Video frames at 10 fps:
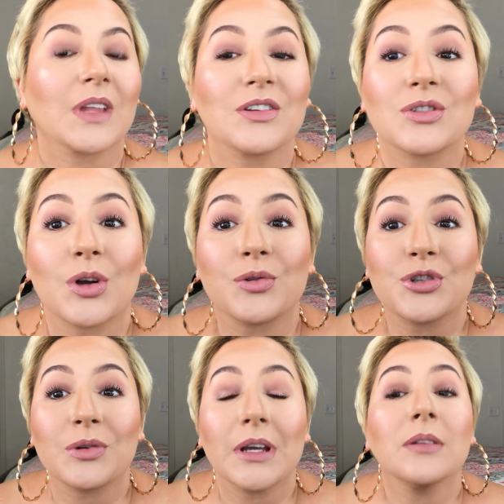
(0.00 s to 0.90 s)

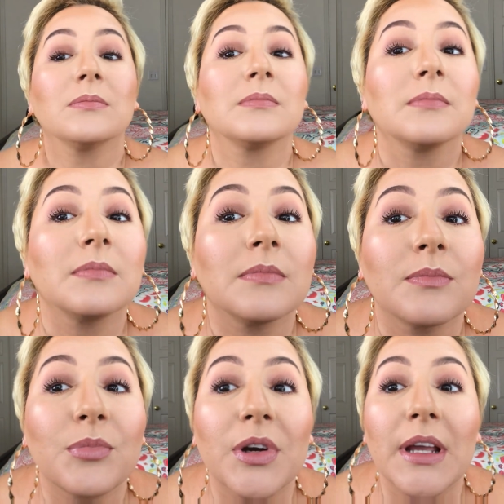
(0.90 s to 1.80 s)
Sultry?
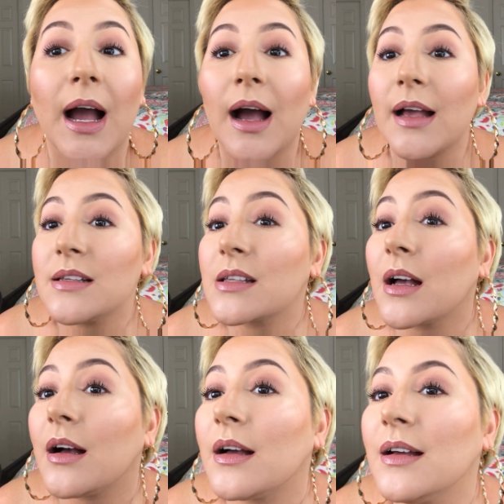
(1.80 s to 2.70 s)
Pretty eyes,
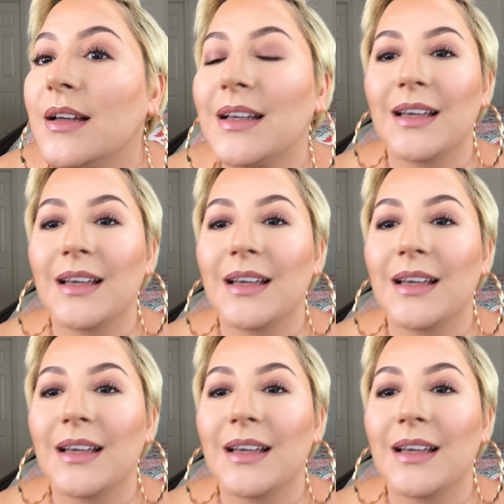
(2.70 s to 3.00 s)
huh?